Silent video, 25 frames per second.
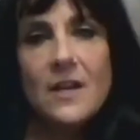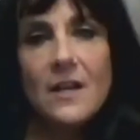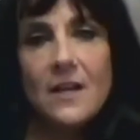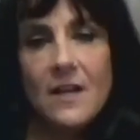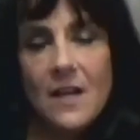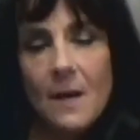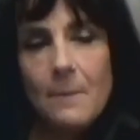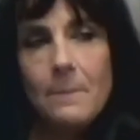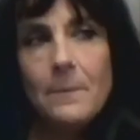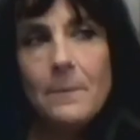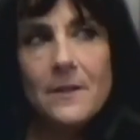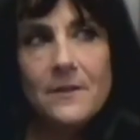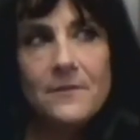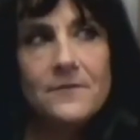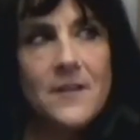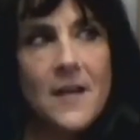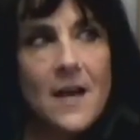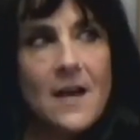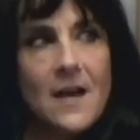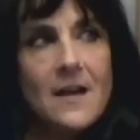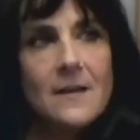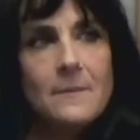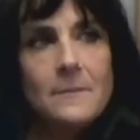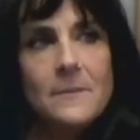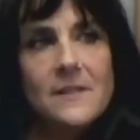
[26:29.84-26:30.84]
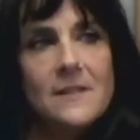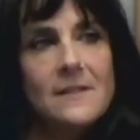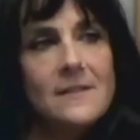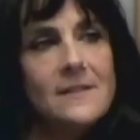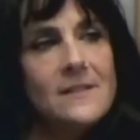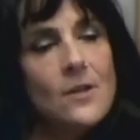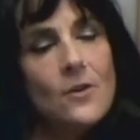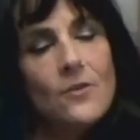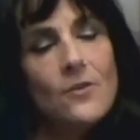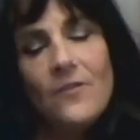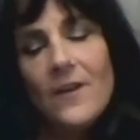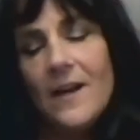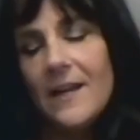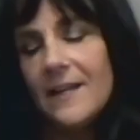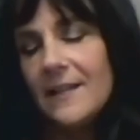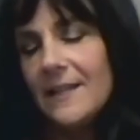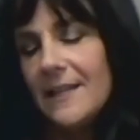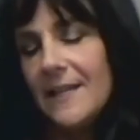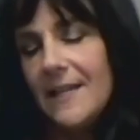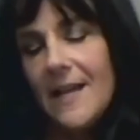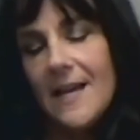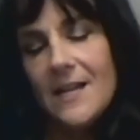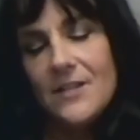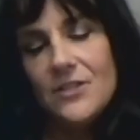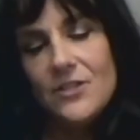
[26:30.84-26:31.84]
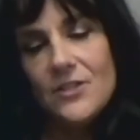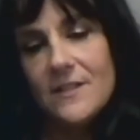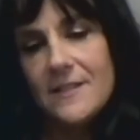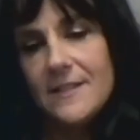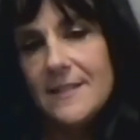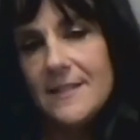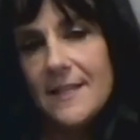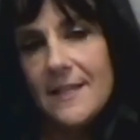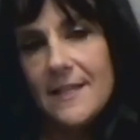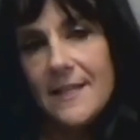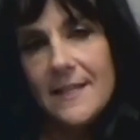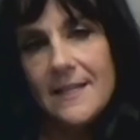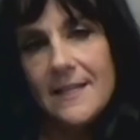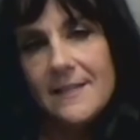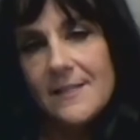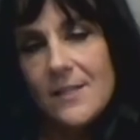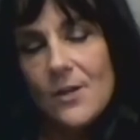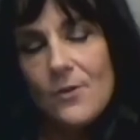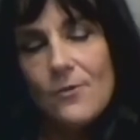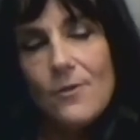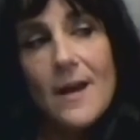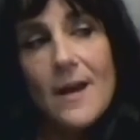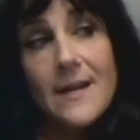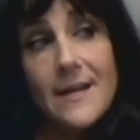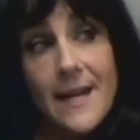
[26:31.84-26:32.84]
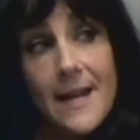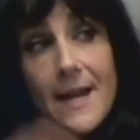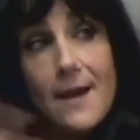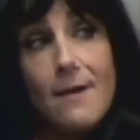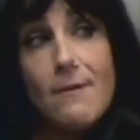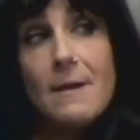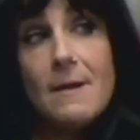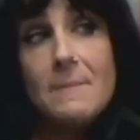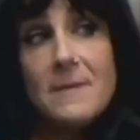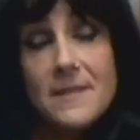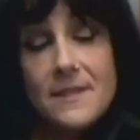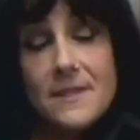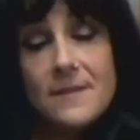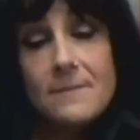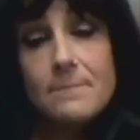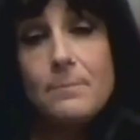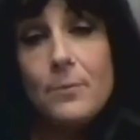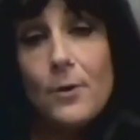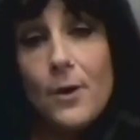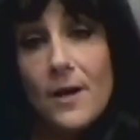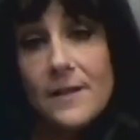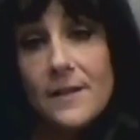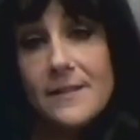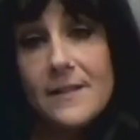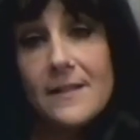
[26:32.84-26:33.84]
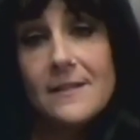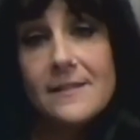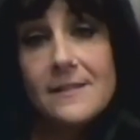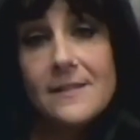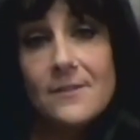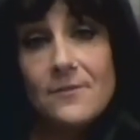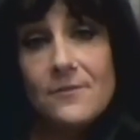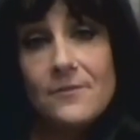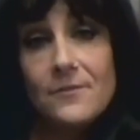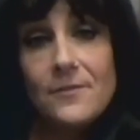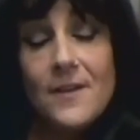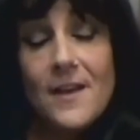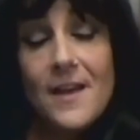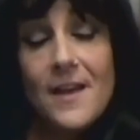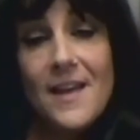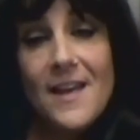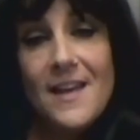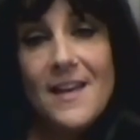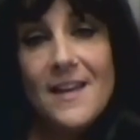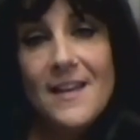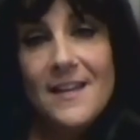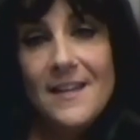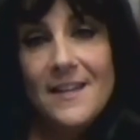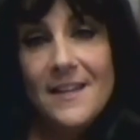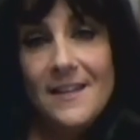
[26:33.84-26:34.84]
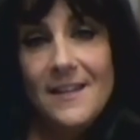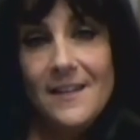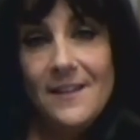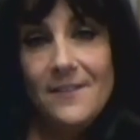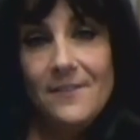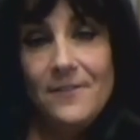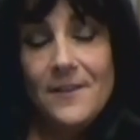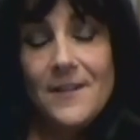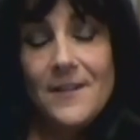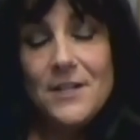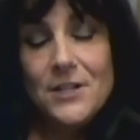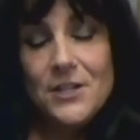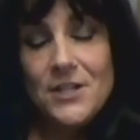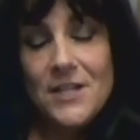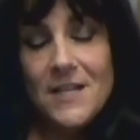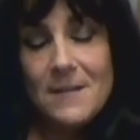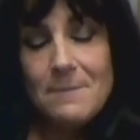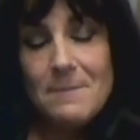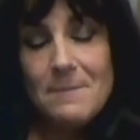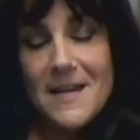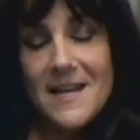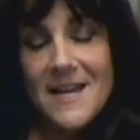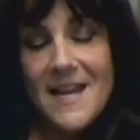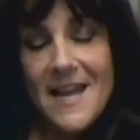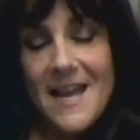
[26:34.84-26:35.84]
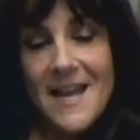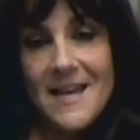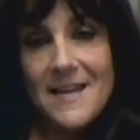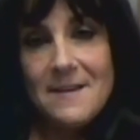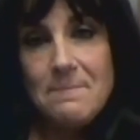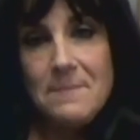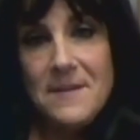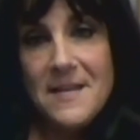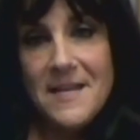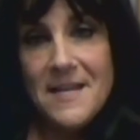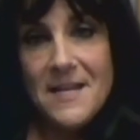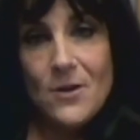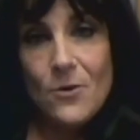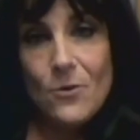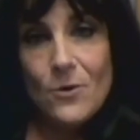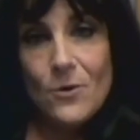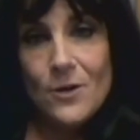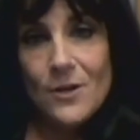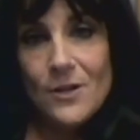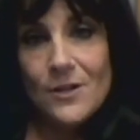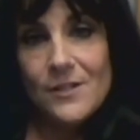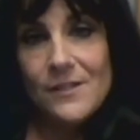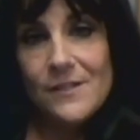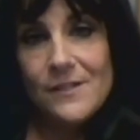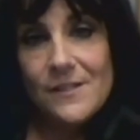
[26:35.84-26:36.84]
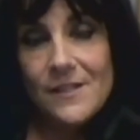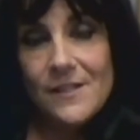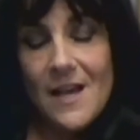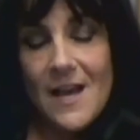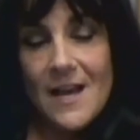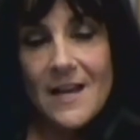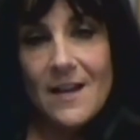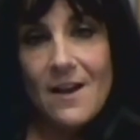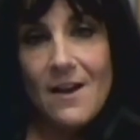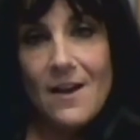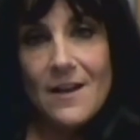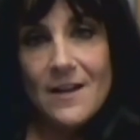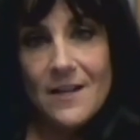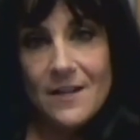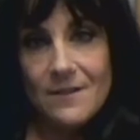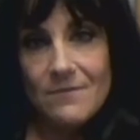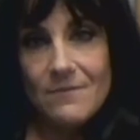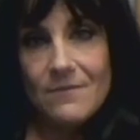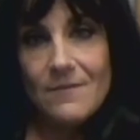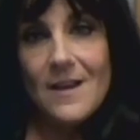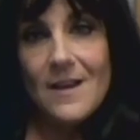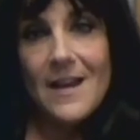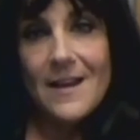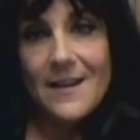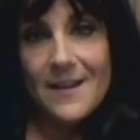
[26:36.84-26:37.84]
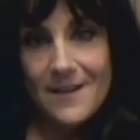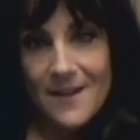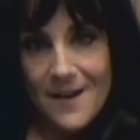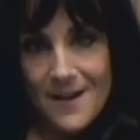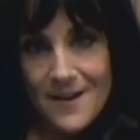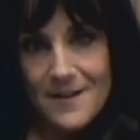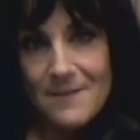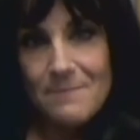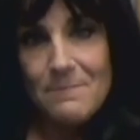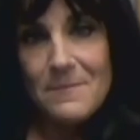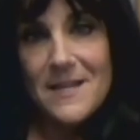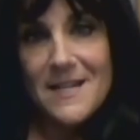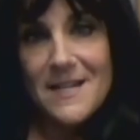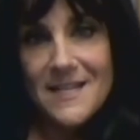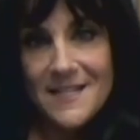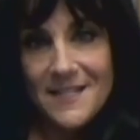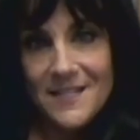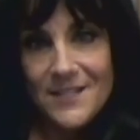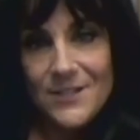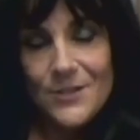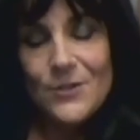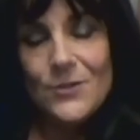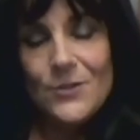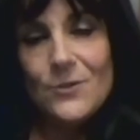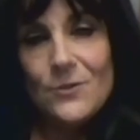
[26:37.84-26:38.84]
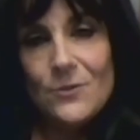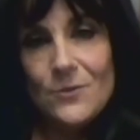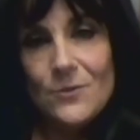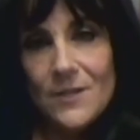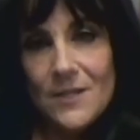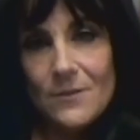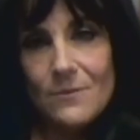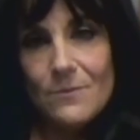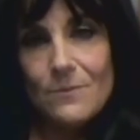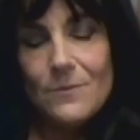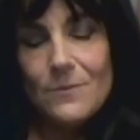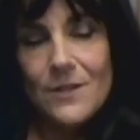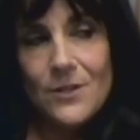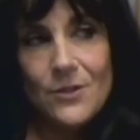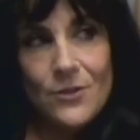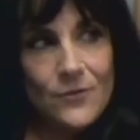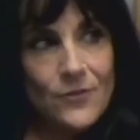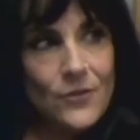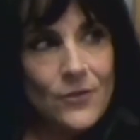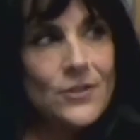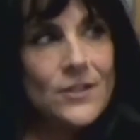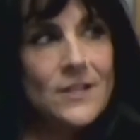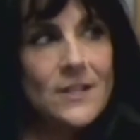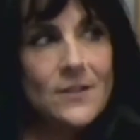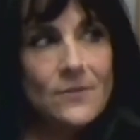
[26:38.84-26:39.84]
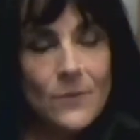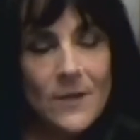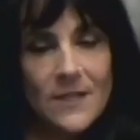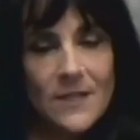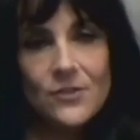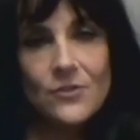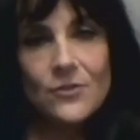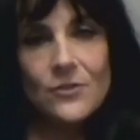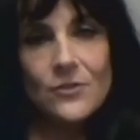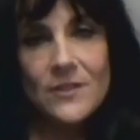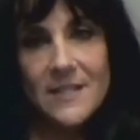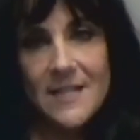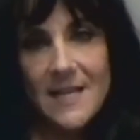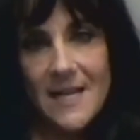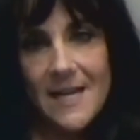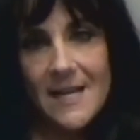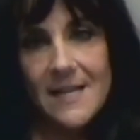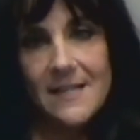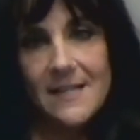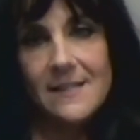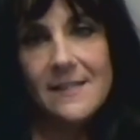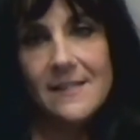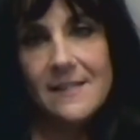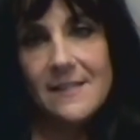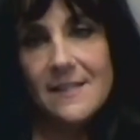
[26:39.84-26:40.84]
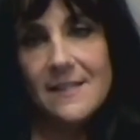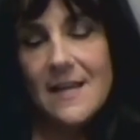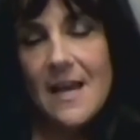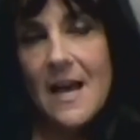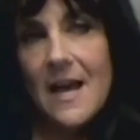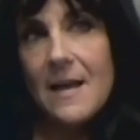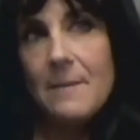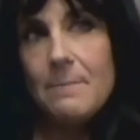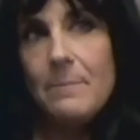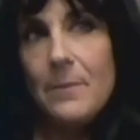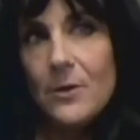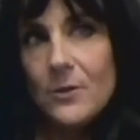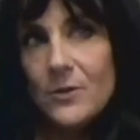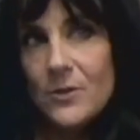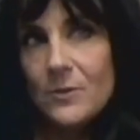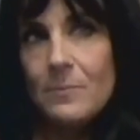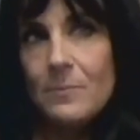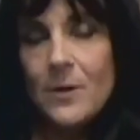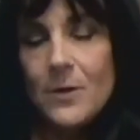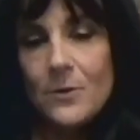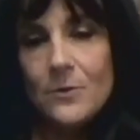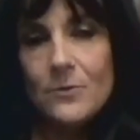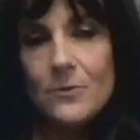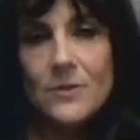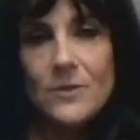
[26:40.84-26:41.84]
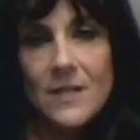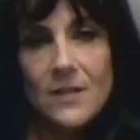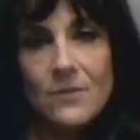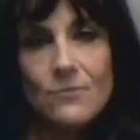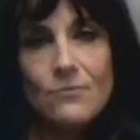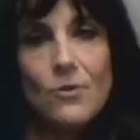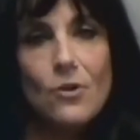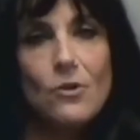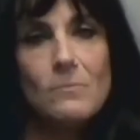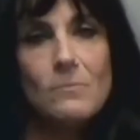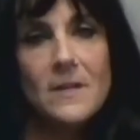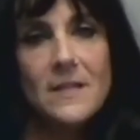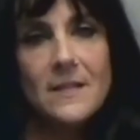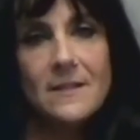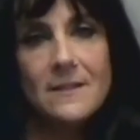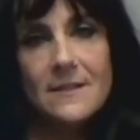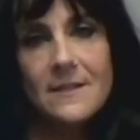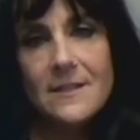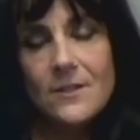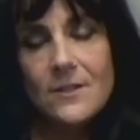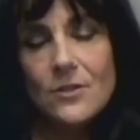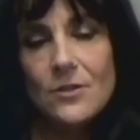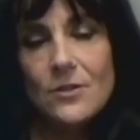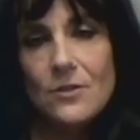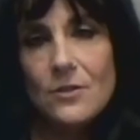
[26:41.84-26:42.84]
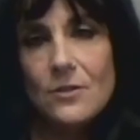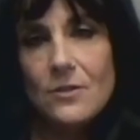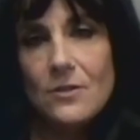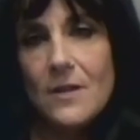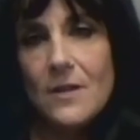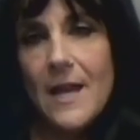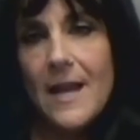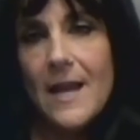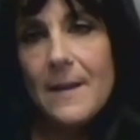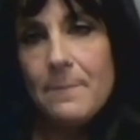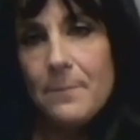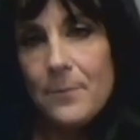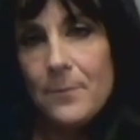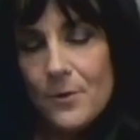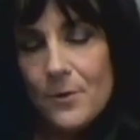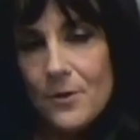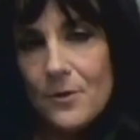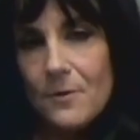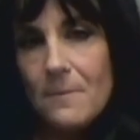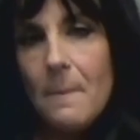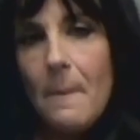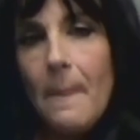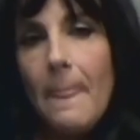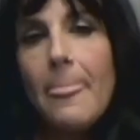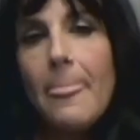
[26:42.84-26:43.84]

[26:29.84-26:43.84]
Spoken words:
a couple of times. And so finally I just did it. So right now I'm in the process of finishing my A&P course. I got admitted to the University of Western States. I postponed enrollment until April.